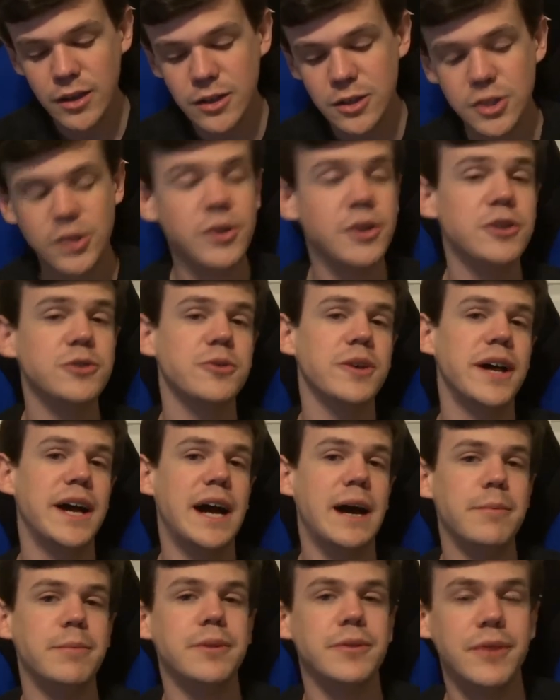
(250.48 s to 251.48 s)
So here's what
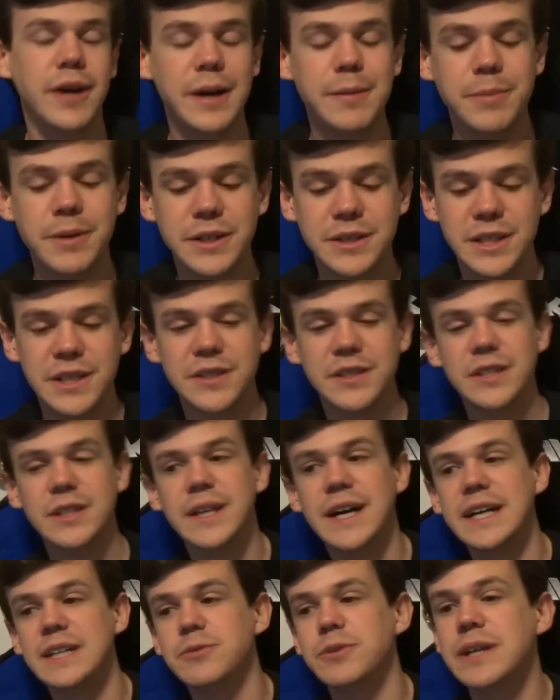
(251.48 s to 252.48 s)
happened, right? Because I said
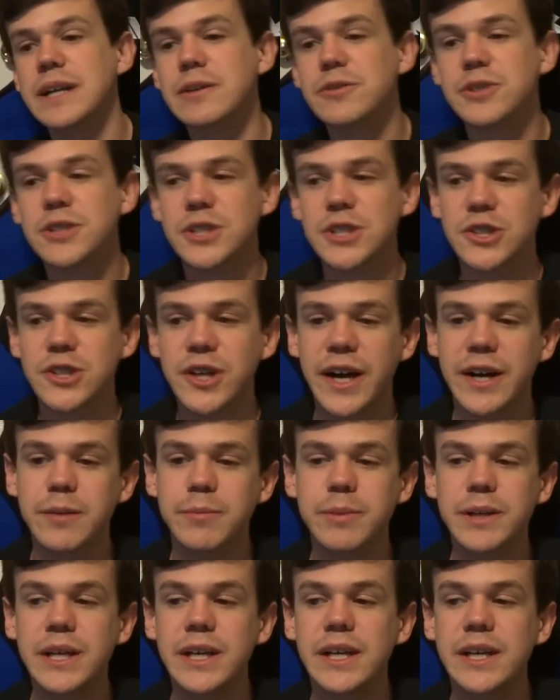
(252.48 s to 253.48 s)
last week I was going to try to
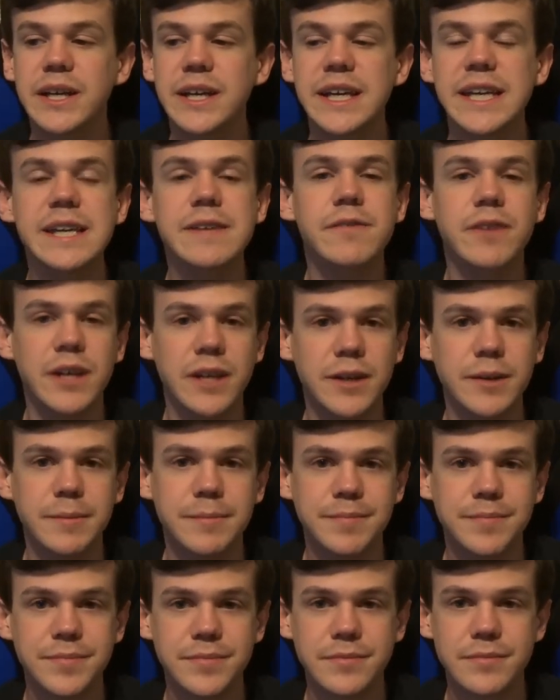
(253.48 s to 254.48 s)
be even
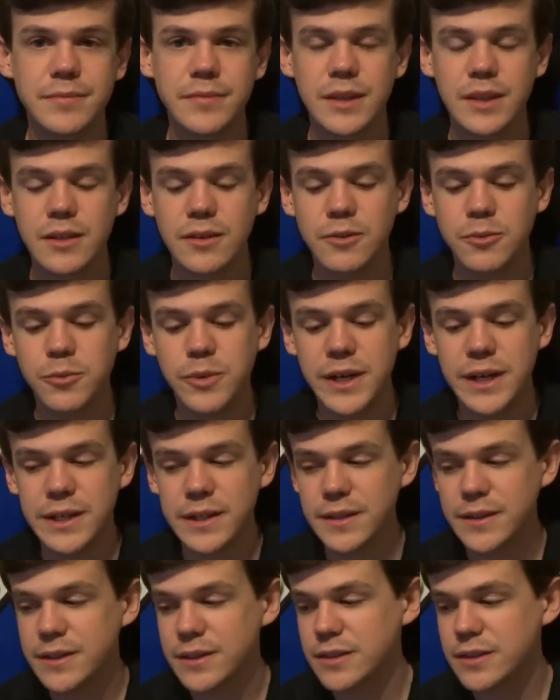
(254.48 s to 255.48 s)
with